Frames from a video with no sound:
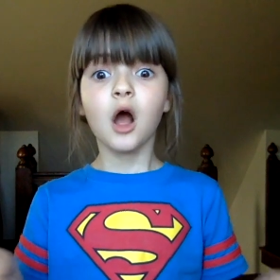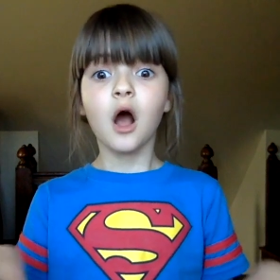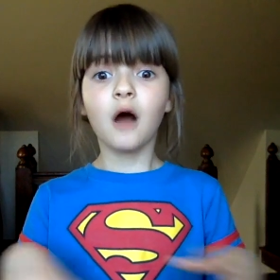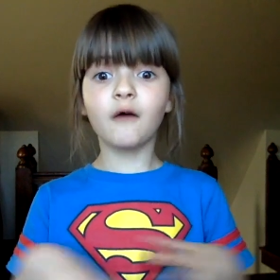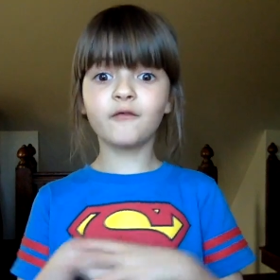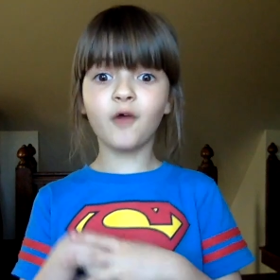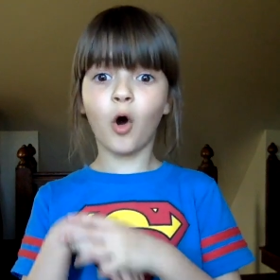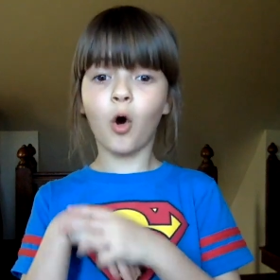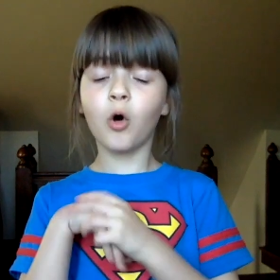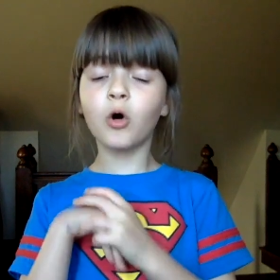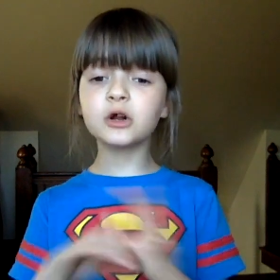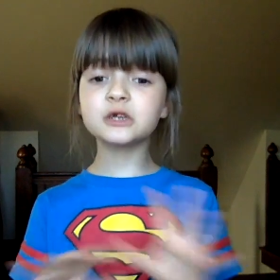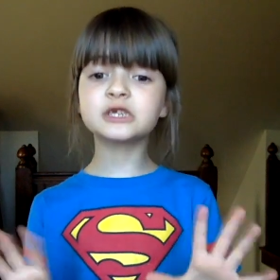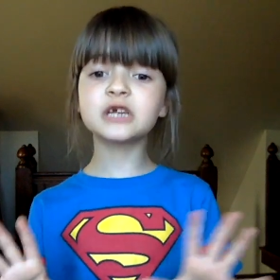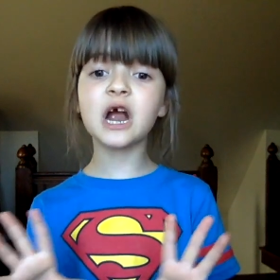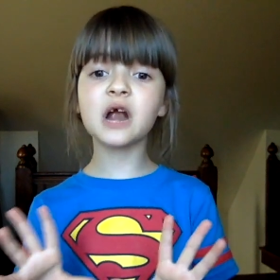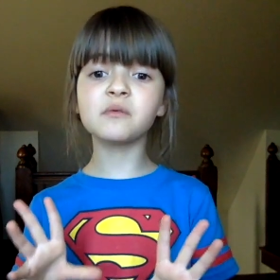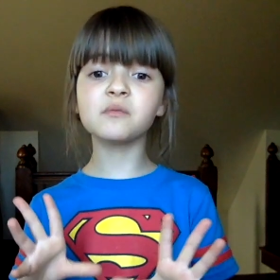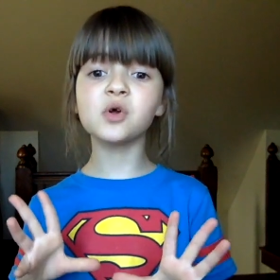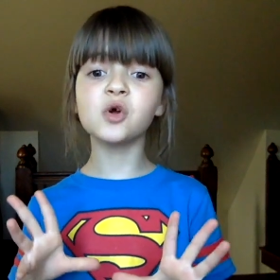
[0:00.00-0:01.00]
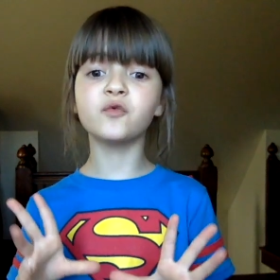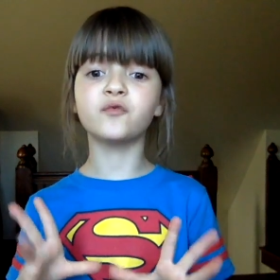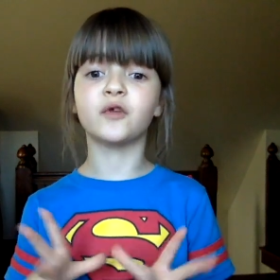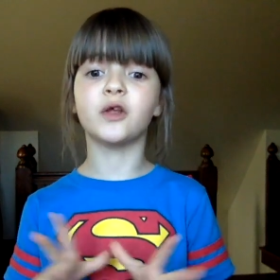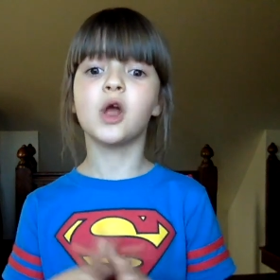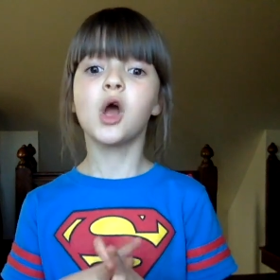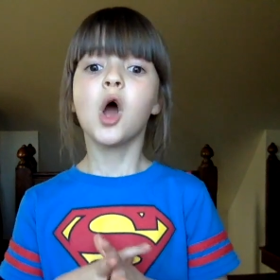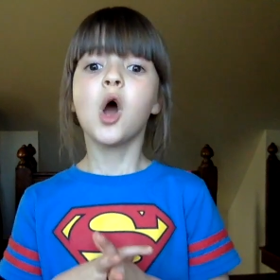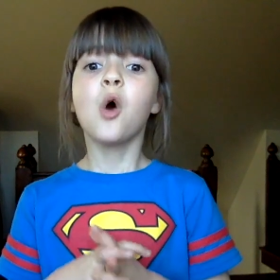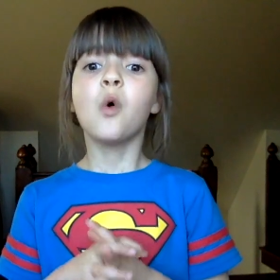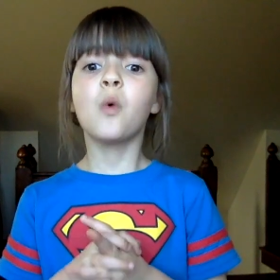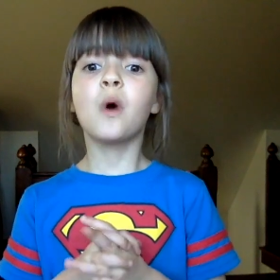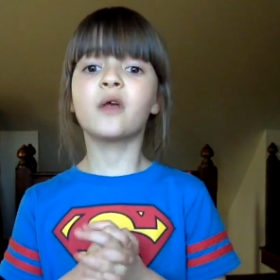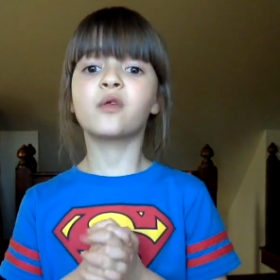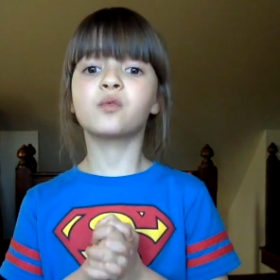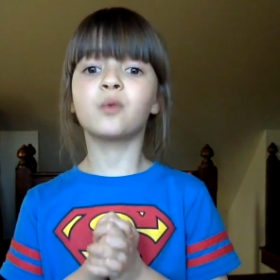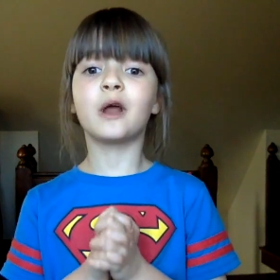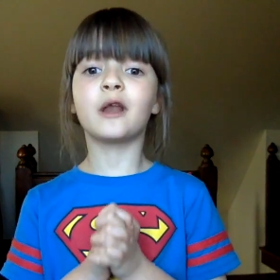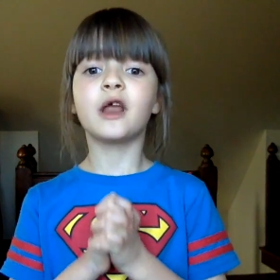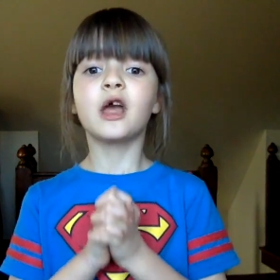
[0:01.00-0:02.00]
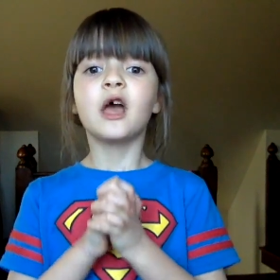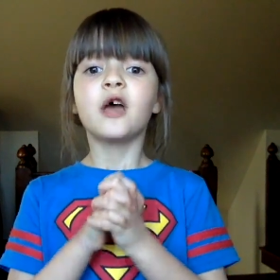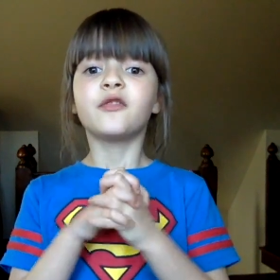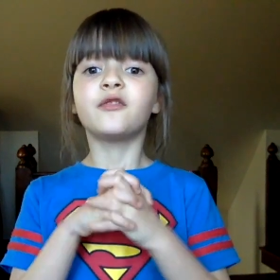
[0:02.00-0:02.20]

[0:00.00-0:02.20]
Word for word: of the whole entire movie was when